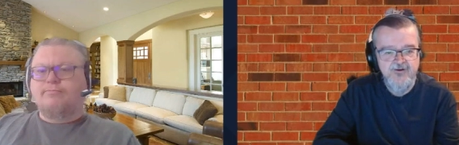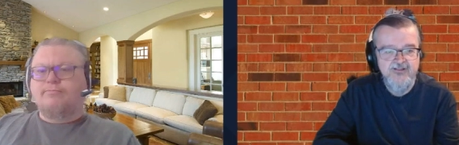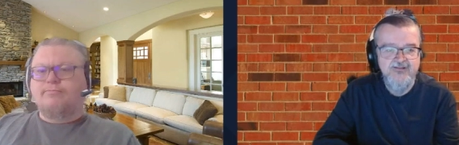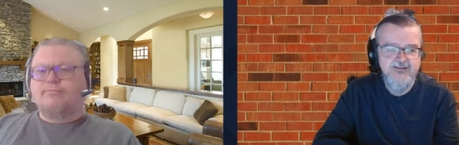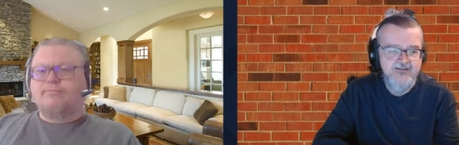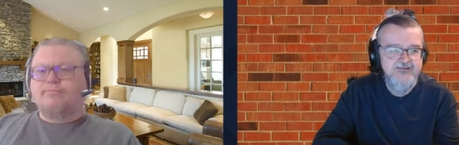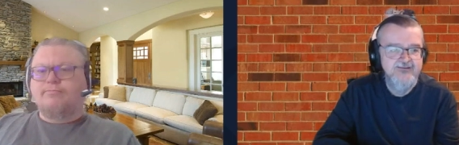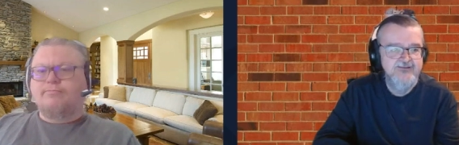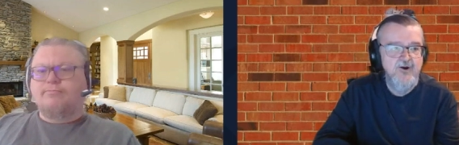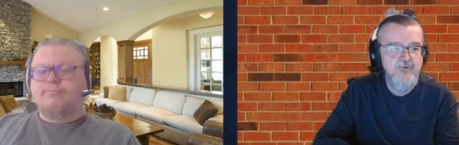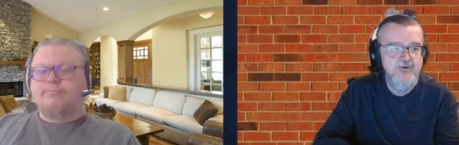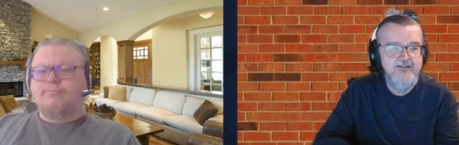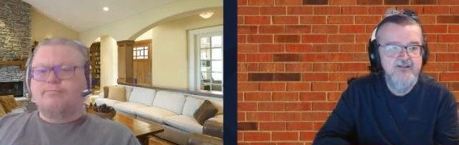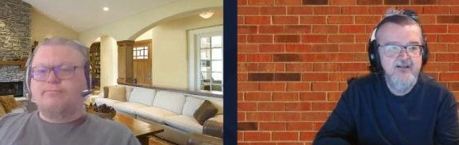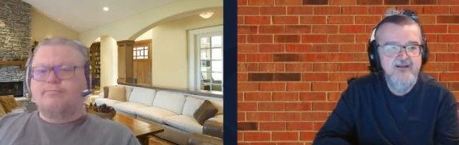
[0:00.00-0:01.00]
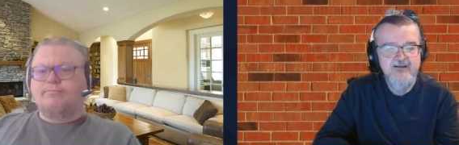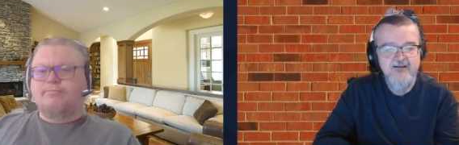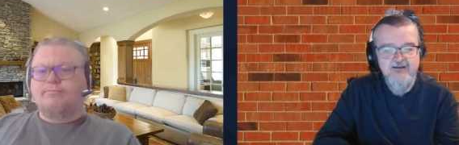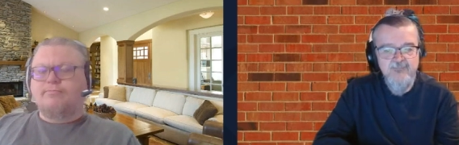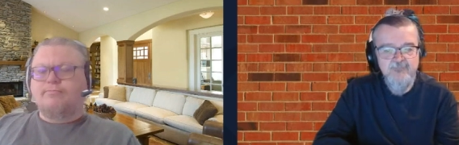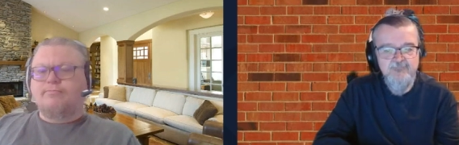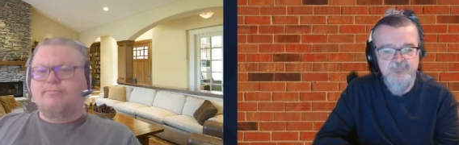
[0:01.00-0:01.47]
Speaker 1: and you know, and
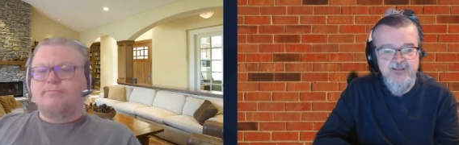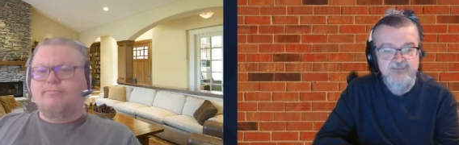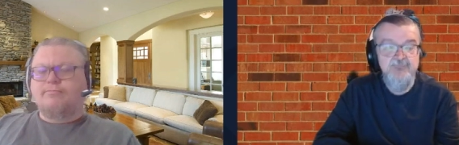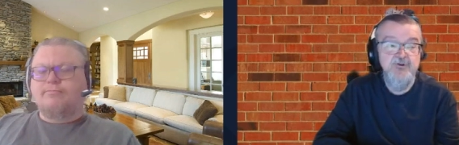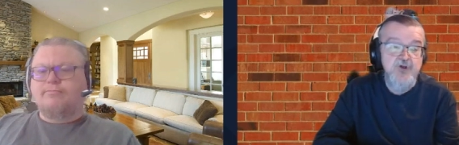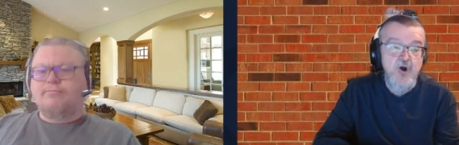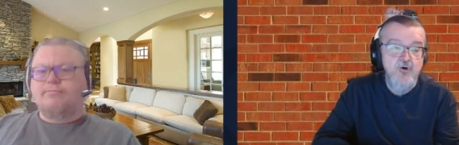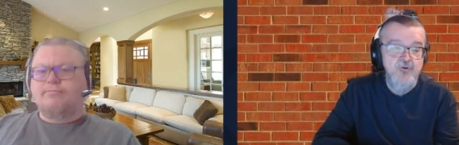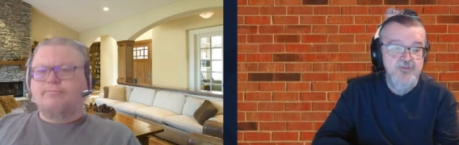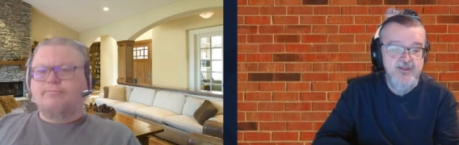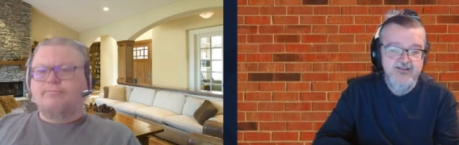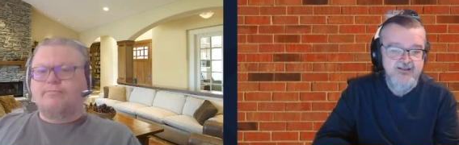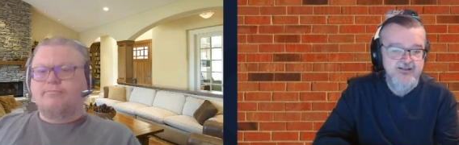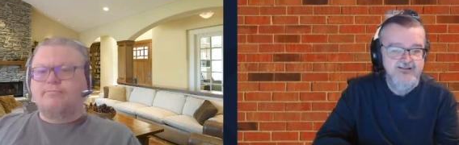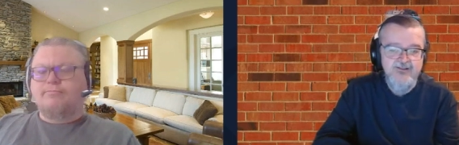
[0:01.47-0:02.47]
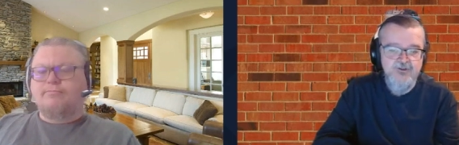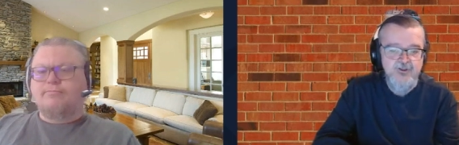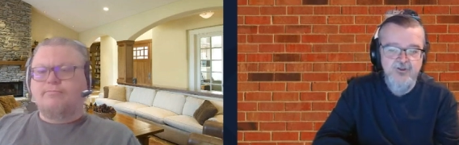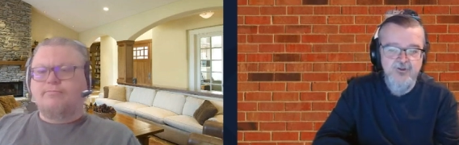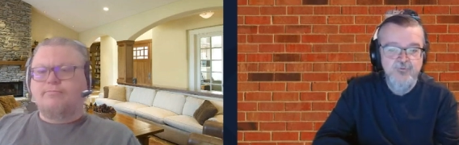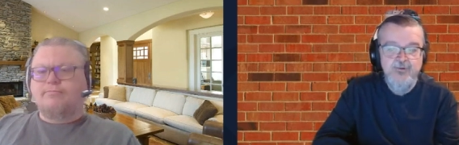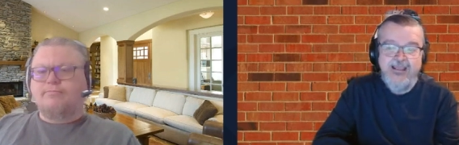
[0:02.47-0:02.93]
people know that
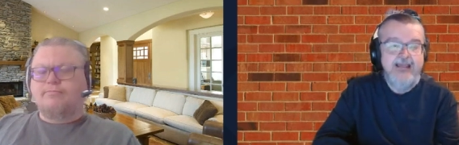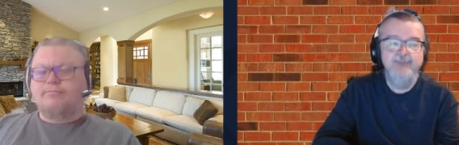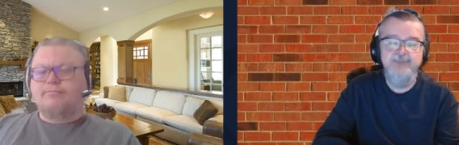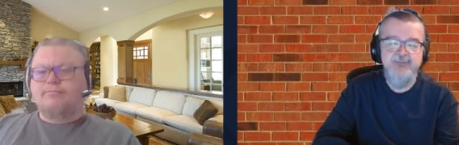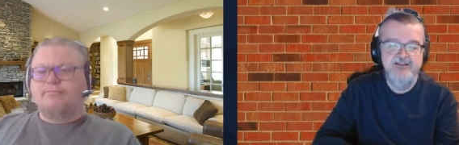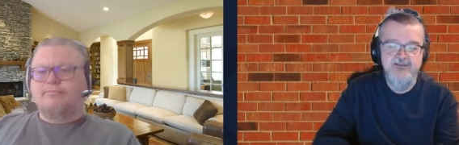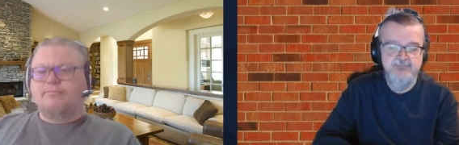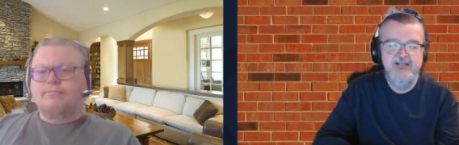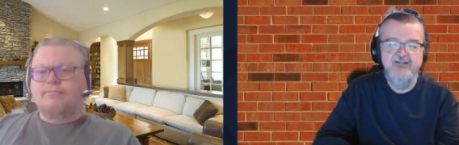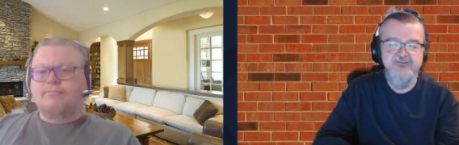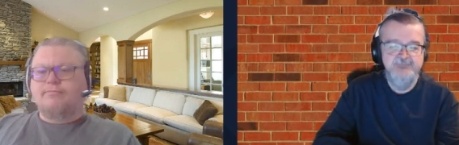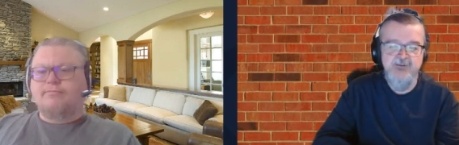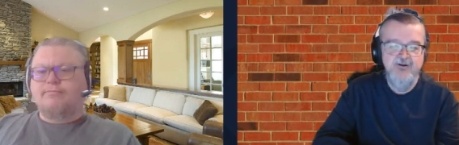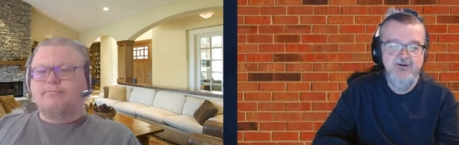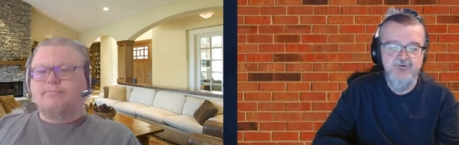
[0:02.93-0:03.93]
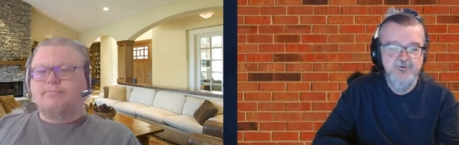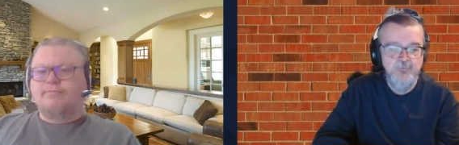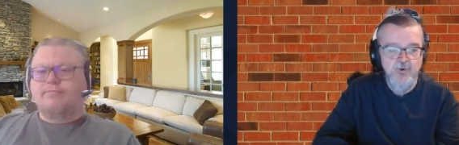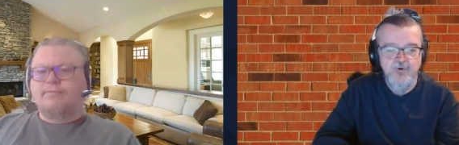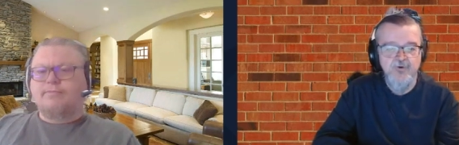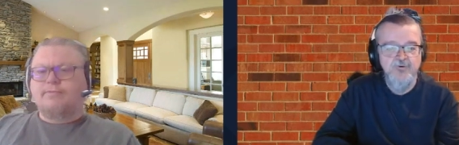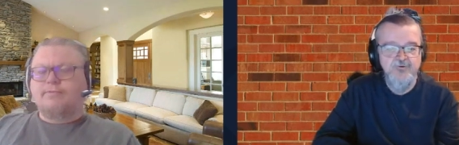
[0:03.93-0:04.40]
you can't be the biggest player in the
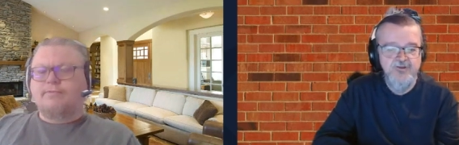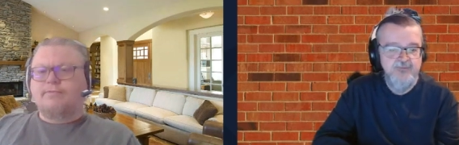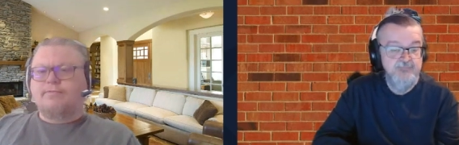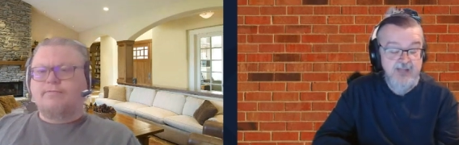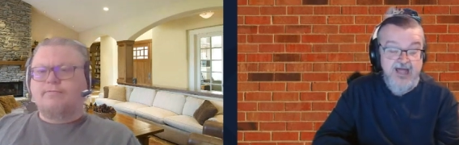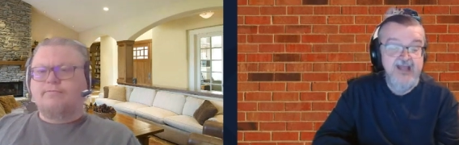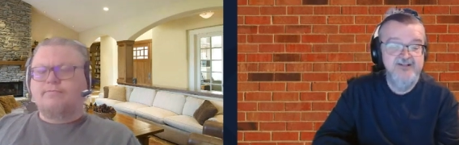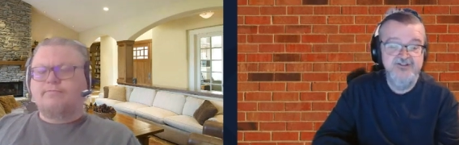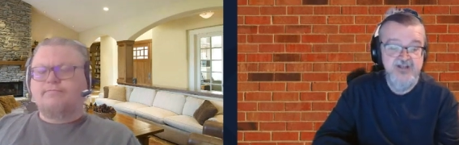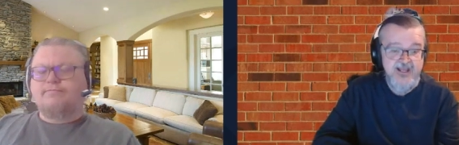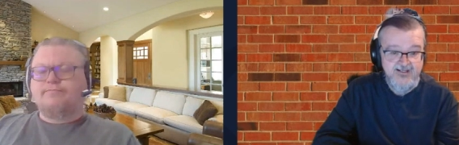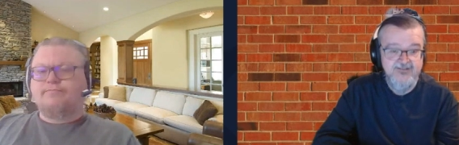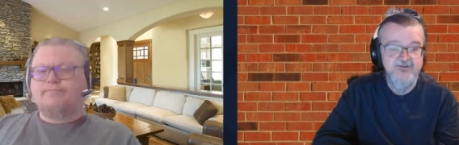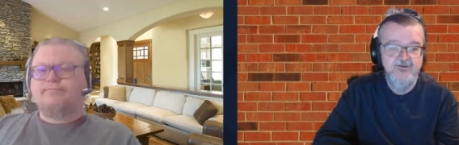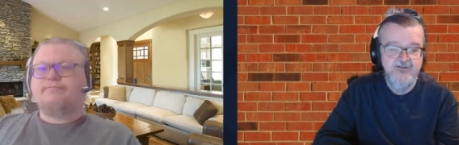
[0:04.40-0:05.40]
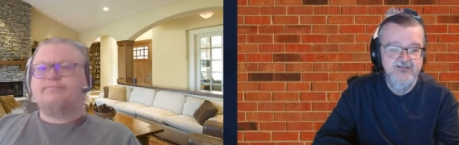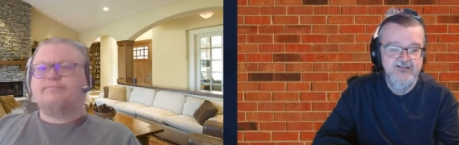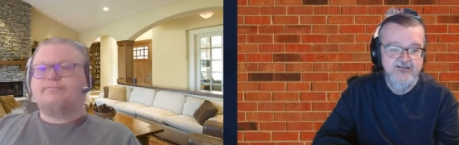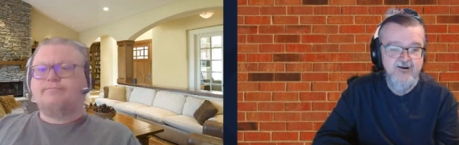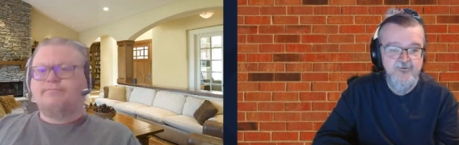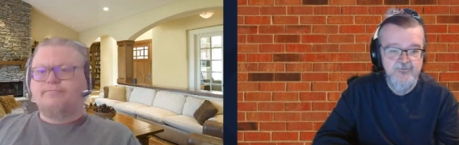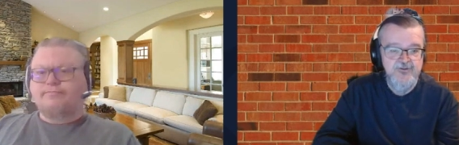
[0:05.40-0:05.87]
world at blackjack. You, you
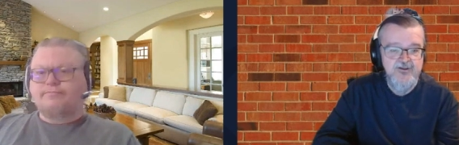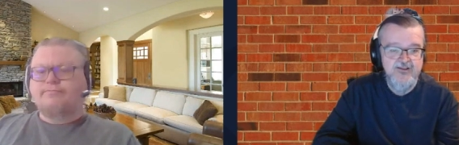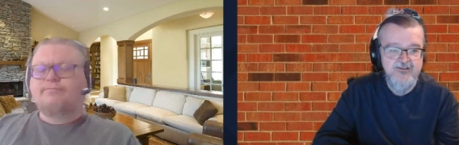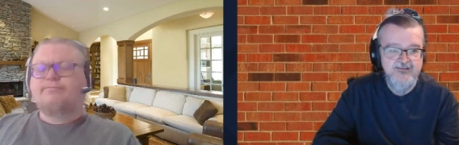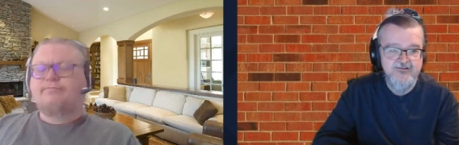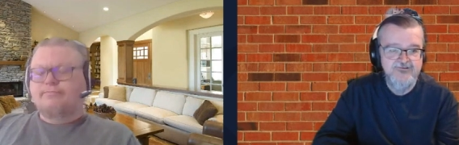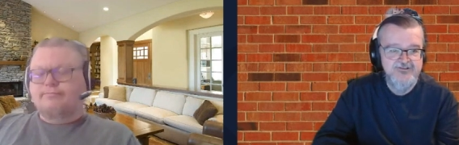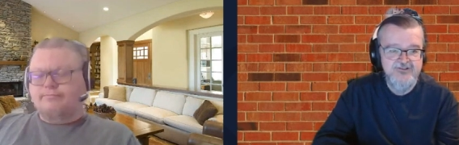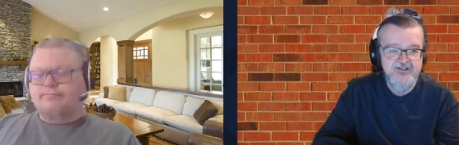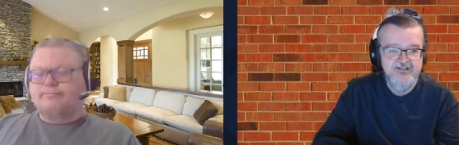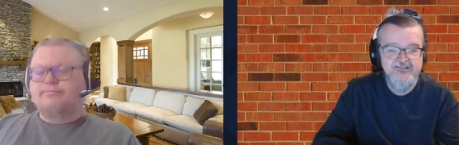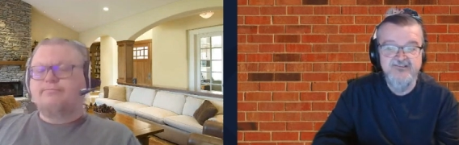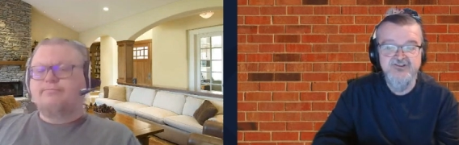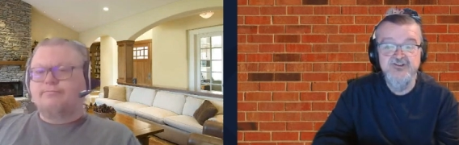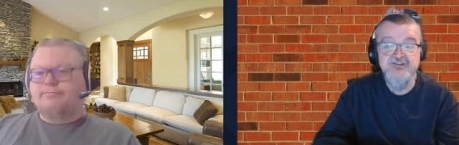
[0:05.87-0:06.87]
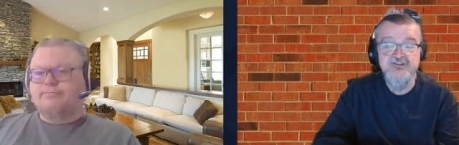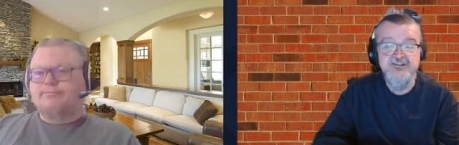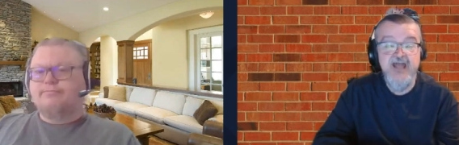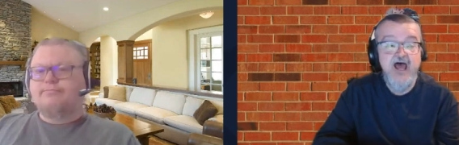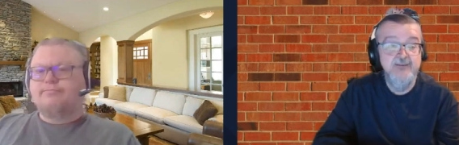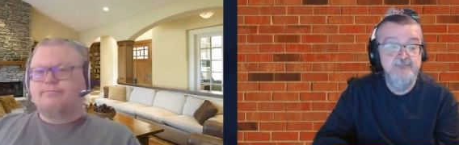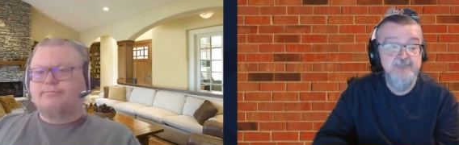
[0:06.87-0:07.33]
know, eh, there's it's just
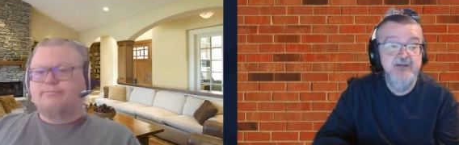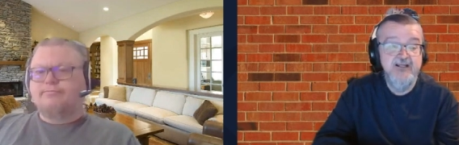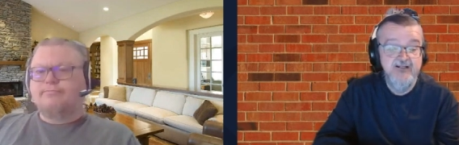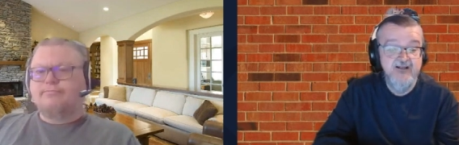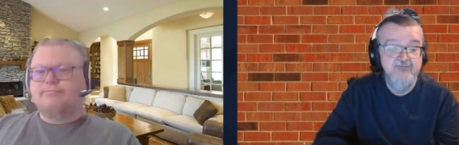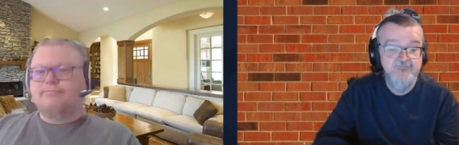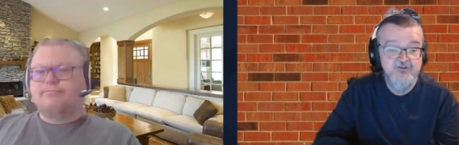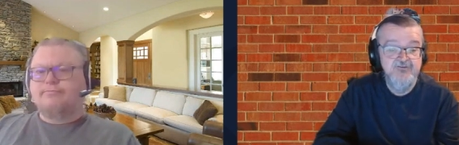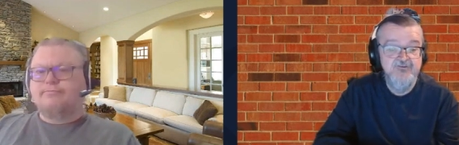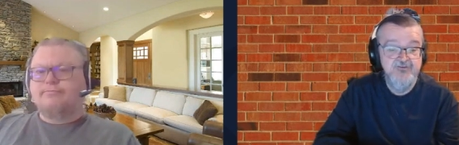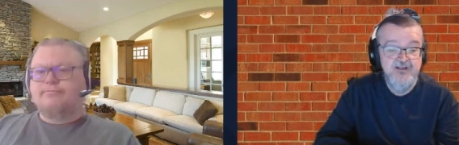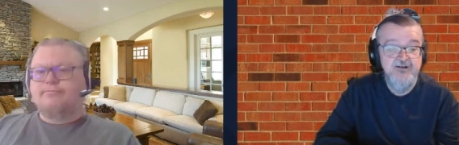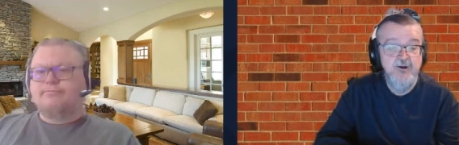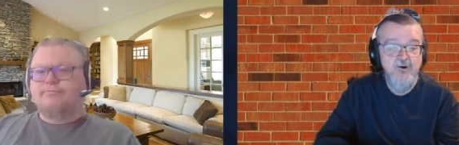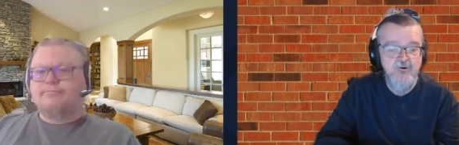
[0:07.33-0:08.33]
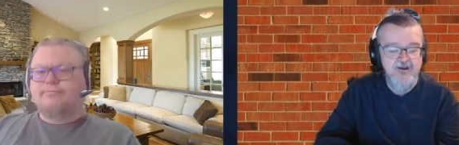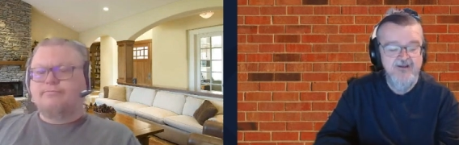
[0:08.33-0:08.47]
not a big enough casino